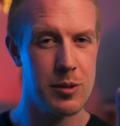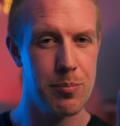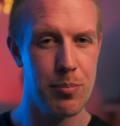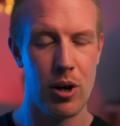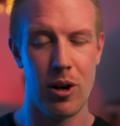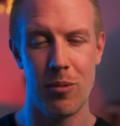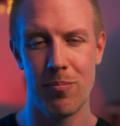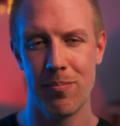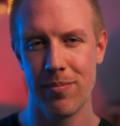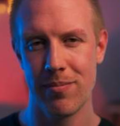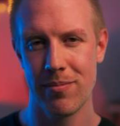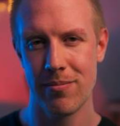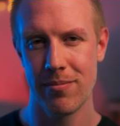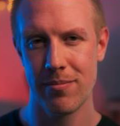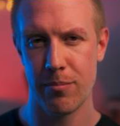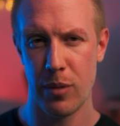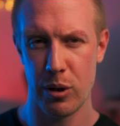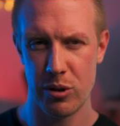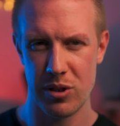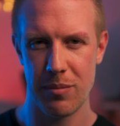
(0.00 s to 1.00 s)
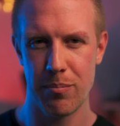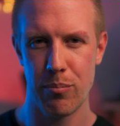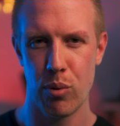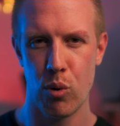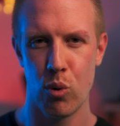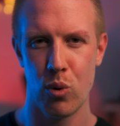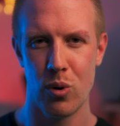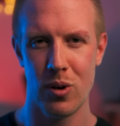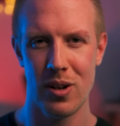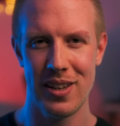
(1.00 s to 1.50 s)
But most
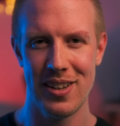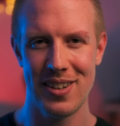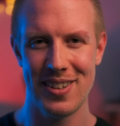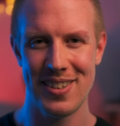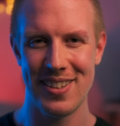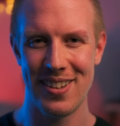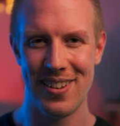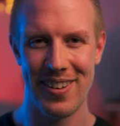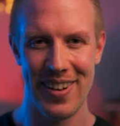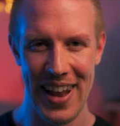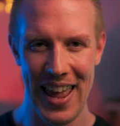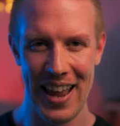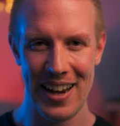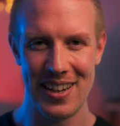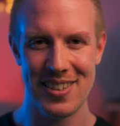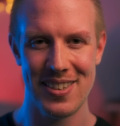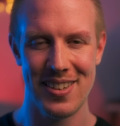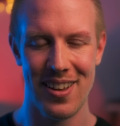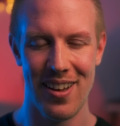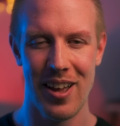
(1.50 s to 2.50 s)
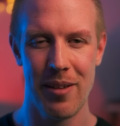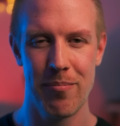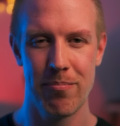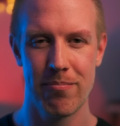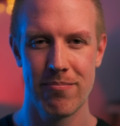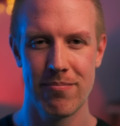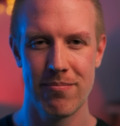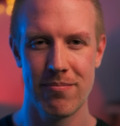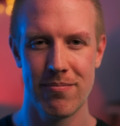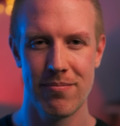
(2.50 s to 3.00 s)
importantly, until next time,
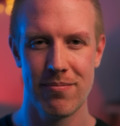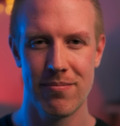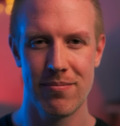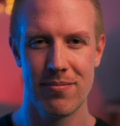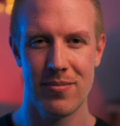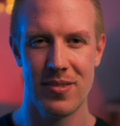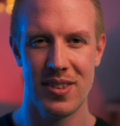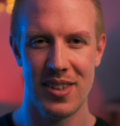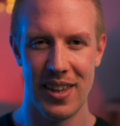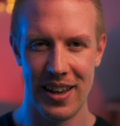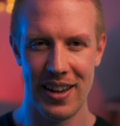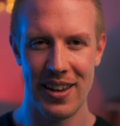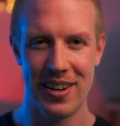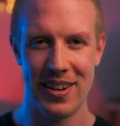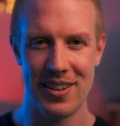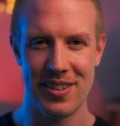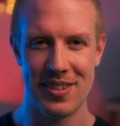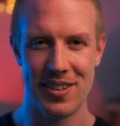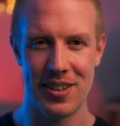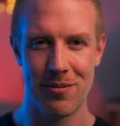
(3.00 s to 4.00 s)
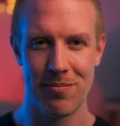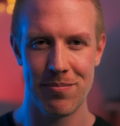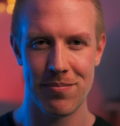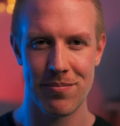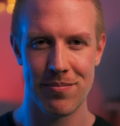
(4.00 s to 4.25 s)
take it easy.